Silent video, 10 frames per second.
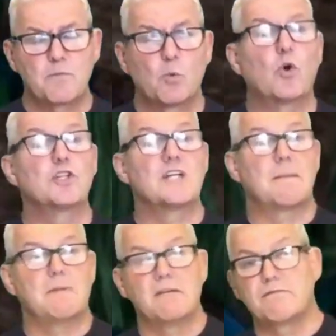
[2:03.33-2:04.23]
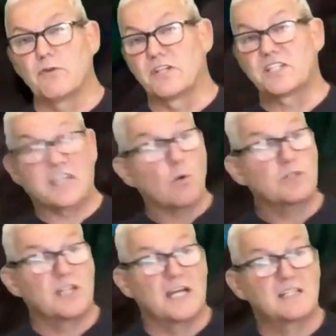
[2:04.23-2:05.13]
What does that mean for the skill
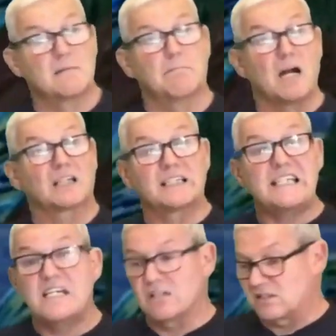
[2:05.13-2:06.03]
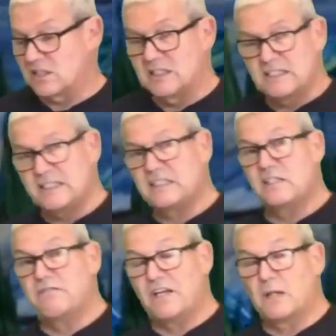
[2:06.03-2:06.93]
sets that marketeers need to
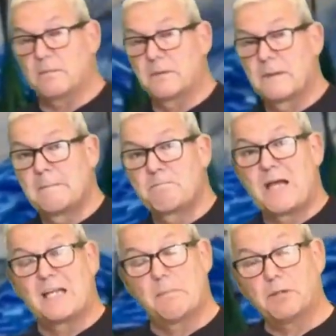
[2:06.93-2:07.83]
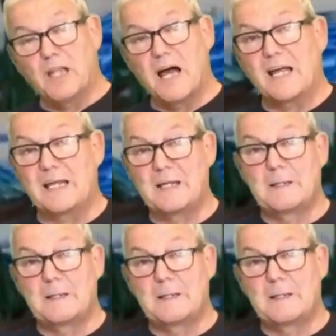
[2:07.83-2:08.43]
develop and apply?